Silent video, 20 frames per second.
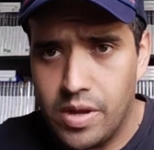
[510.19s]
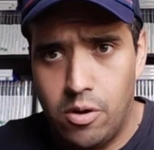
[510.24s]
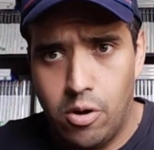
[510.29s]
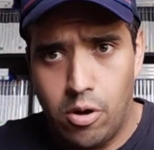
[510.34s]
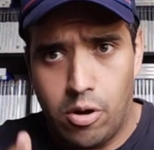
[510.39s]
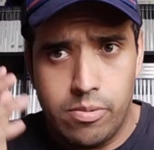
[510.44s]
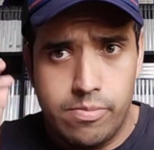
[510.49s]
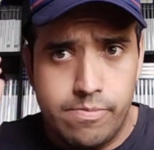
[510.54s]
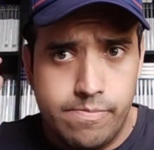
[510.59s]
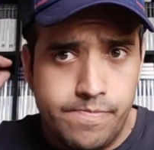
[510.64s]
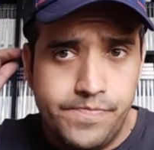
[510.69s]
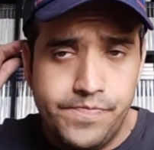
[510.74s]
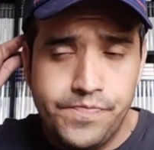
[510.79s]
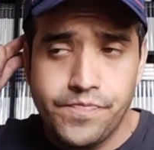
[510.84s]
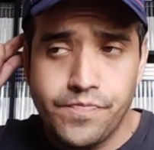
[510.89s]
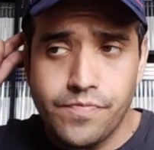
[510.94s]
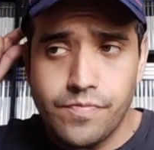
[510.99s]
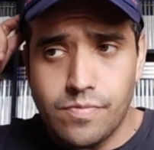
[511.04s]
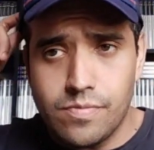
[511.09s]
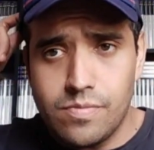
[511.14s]
Look,
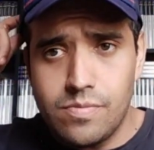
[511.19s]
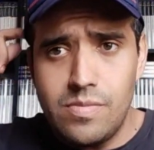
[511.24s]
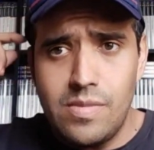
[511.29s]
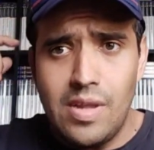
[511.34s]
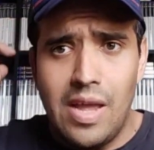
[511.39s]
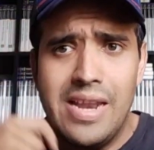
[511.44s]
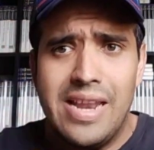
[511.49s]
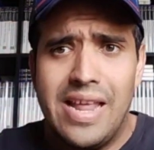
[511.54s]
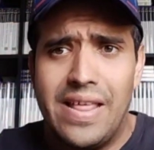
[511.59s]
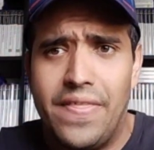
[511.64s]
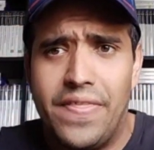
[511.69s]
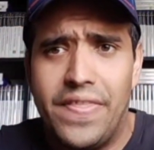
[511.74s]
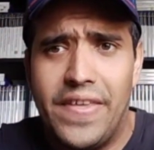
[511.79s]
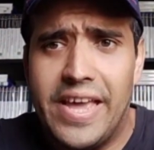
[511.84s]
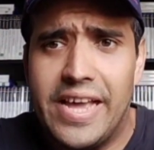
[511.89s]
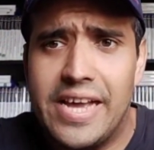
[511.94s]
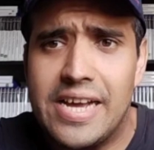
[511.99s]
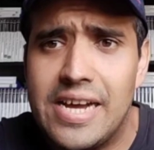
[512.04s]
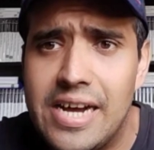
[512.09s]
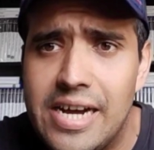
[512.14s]
another
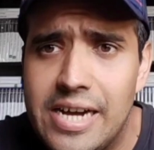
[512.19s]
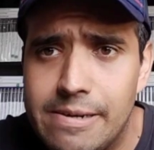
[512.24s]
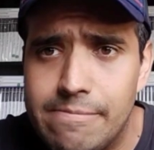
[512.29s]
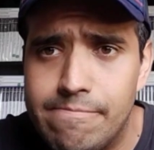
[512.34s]
thing,